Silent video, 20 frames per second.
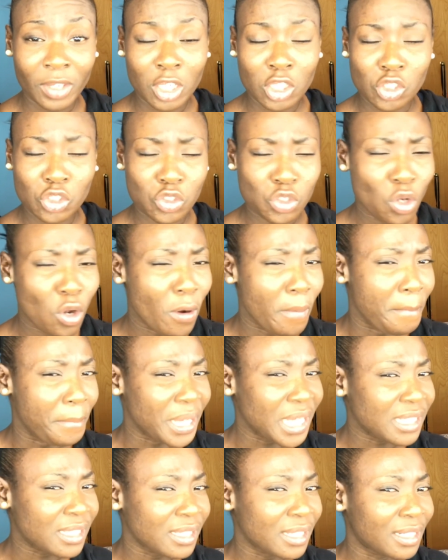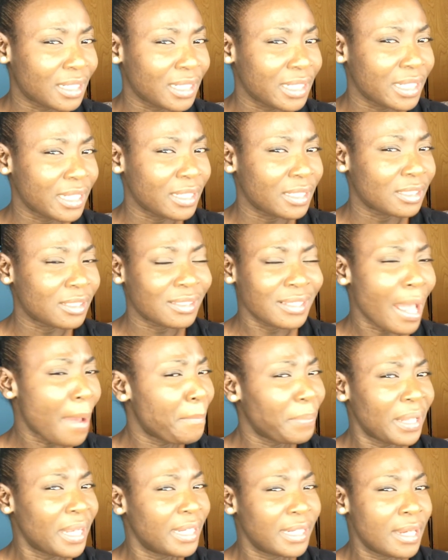So basically,
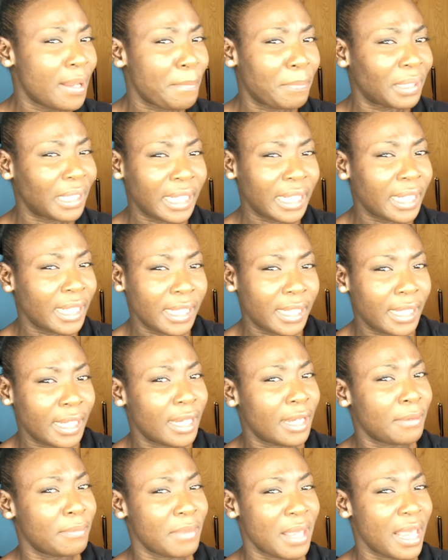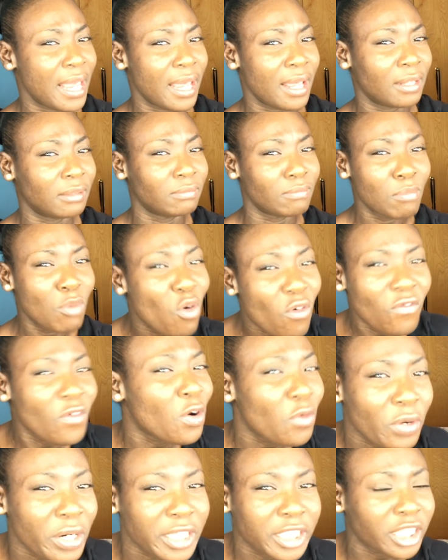stop playing the blame game and move
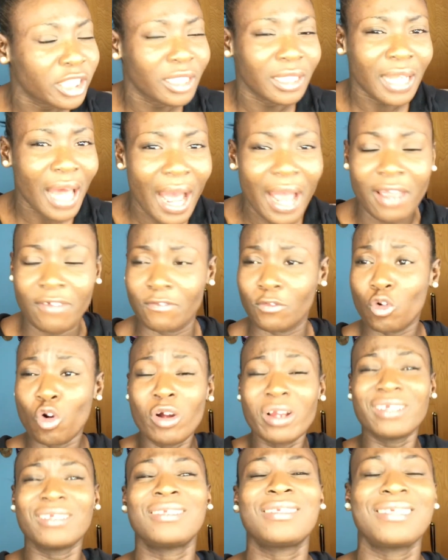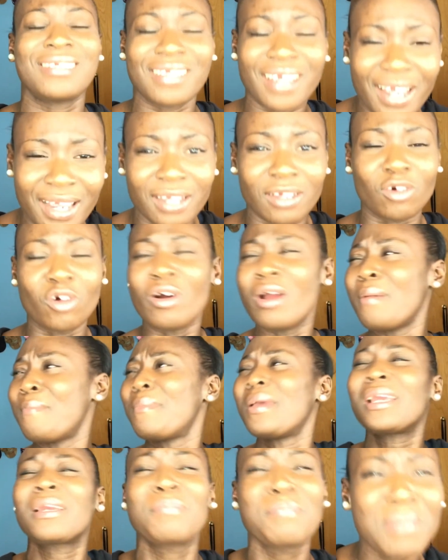on with your life. Go and sing. Go and
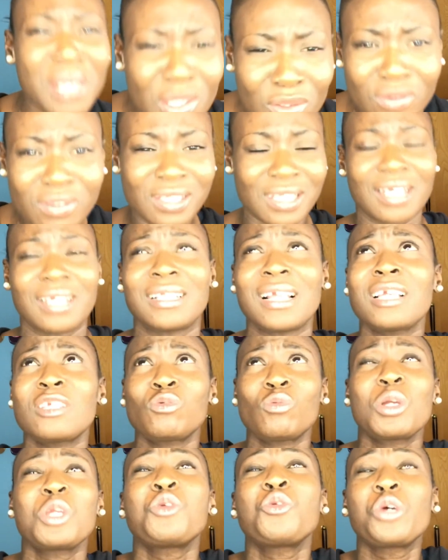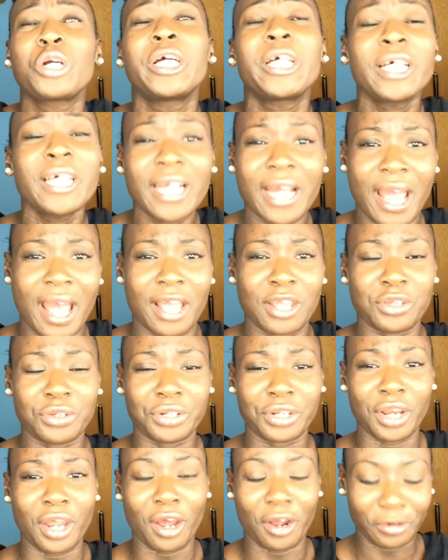make music. That's what you good at, you
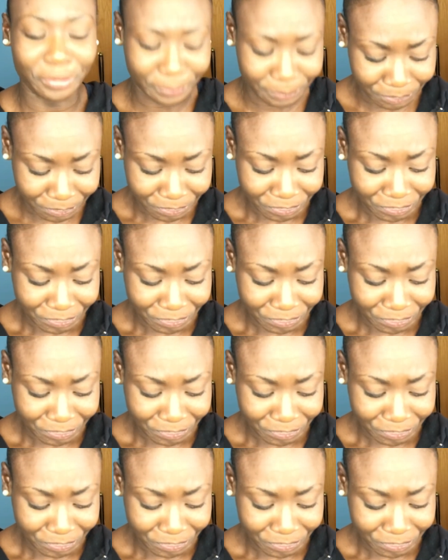know.